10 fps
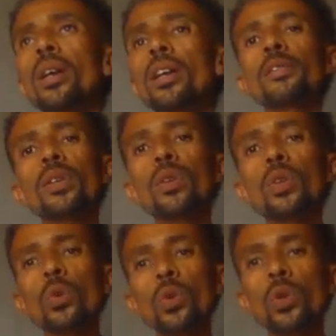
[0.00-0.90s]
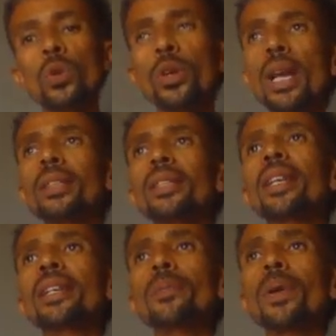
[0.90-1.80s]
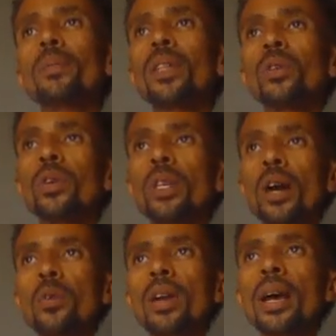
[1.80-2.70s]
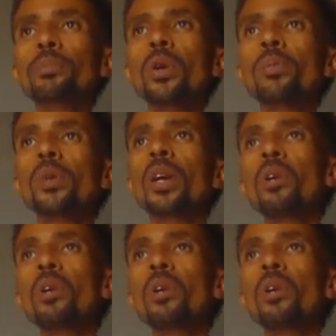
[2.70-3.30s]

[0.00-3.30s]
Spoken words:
If you conducted experiment on our laptop,